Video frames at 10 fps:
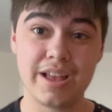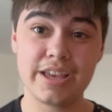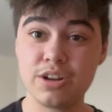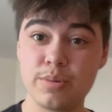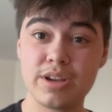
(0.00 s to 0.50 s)

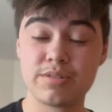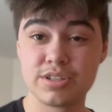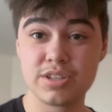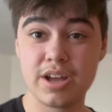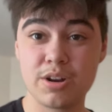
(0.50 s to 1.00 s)
I know
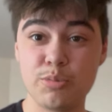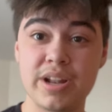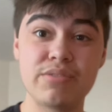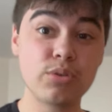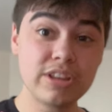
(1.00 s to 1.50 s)
Aristotle,
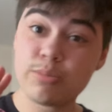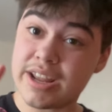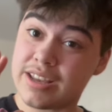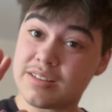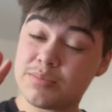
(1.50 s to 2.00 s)
but I've only
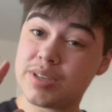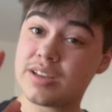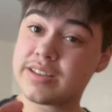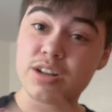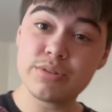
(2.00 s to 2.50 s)
read him
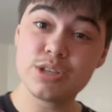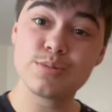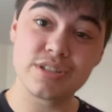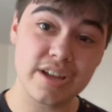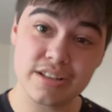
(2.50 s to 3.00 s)
because I know he
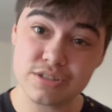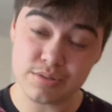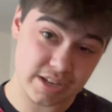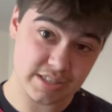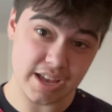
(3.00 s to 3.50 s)
was a not so
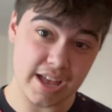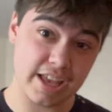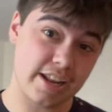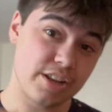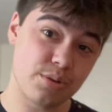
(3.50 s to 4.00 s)
nice guy
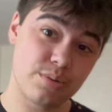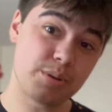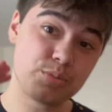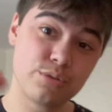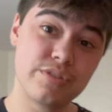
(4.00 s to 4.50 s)
and I don't
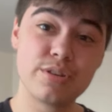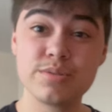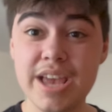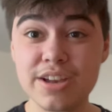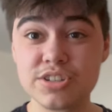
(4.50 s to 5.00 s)
approve of
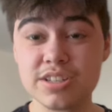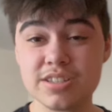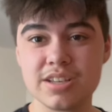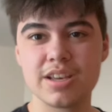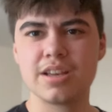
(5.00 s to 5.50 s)
those
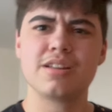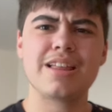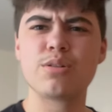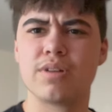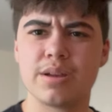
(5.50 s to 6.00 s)
actions.
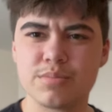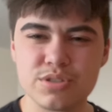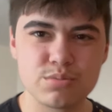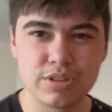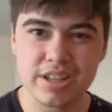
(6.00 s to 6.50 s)
That
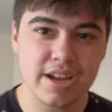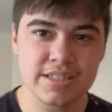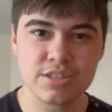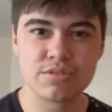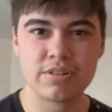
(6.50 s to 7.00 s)
rhymes really nice, has a